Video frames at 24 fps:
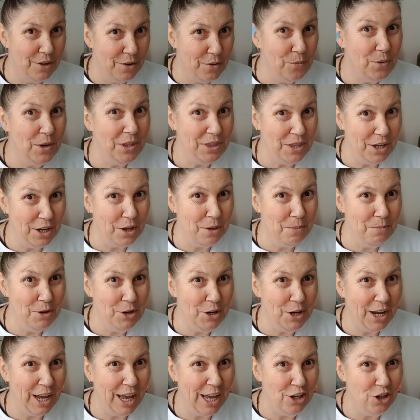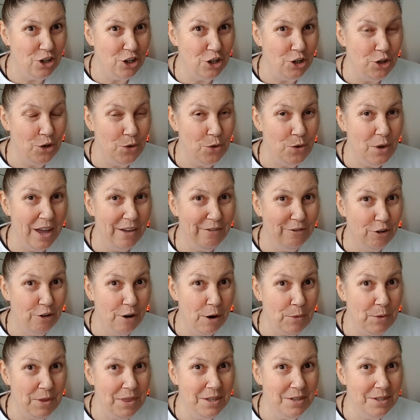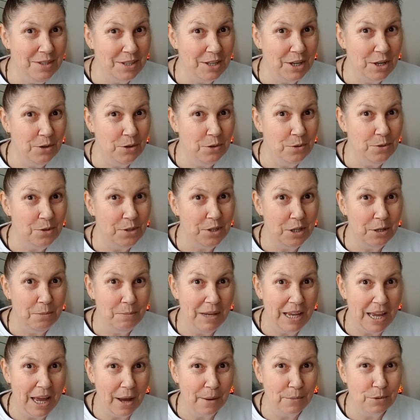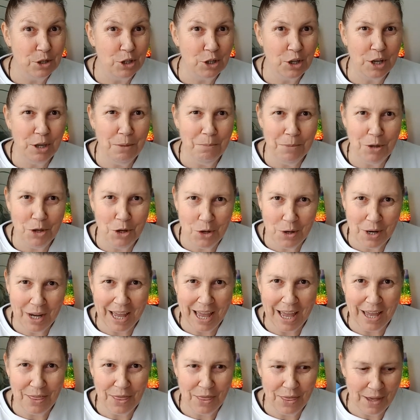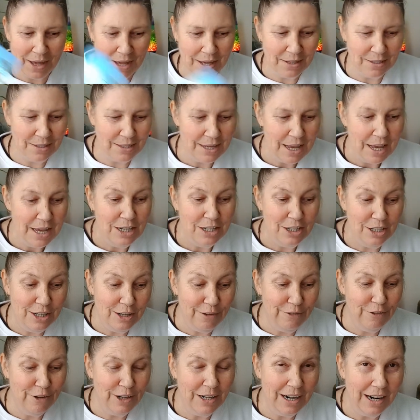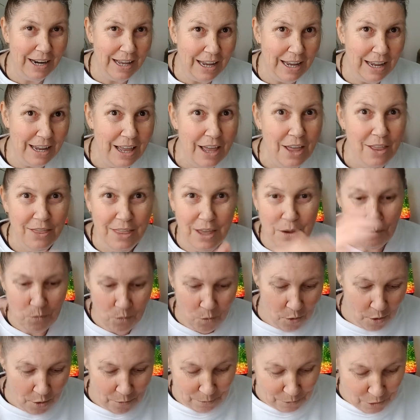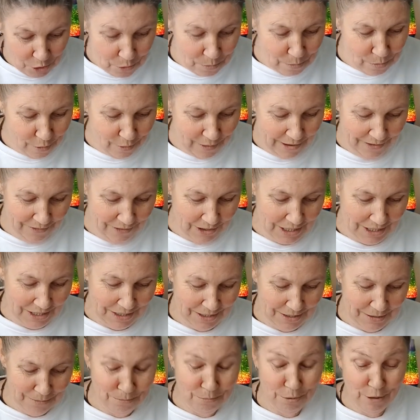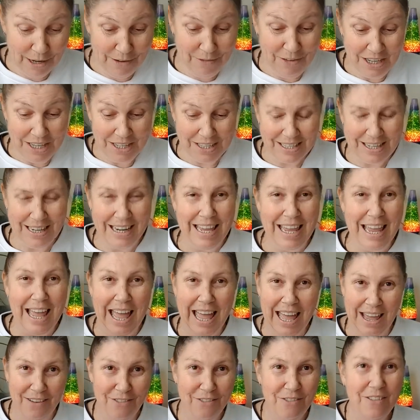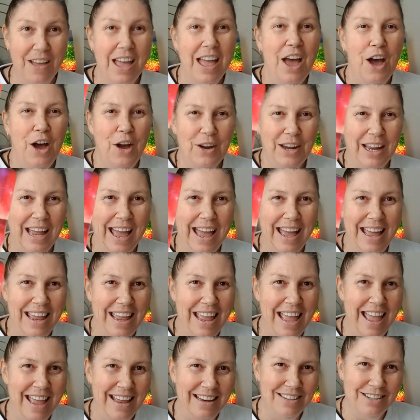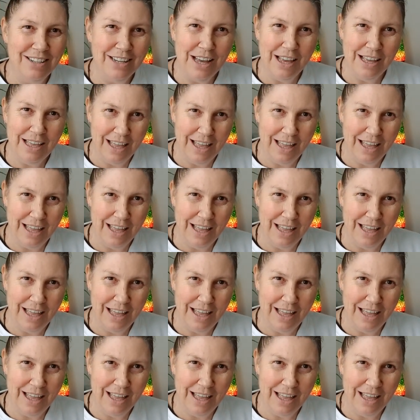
with the communication, you have grown the skills to be able to communicate things differently than what you previously previously have, okay? And